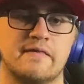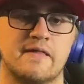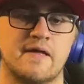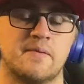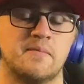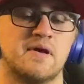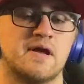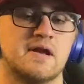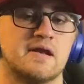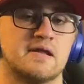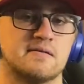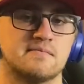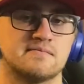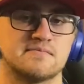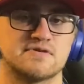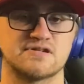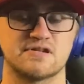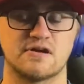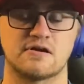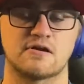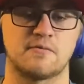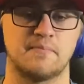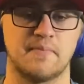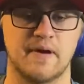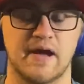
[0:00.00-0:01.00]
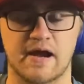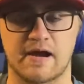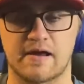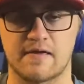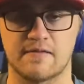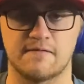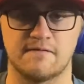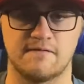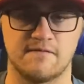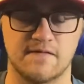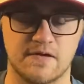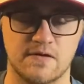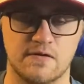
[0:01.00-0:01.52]
that made him stuck back
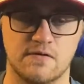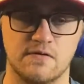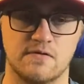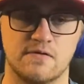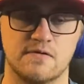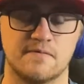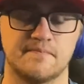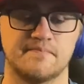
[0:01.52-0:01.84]
in the field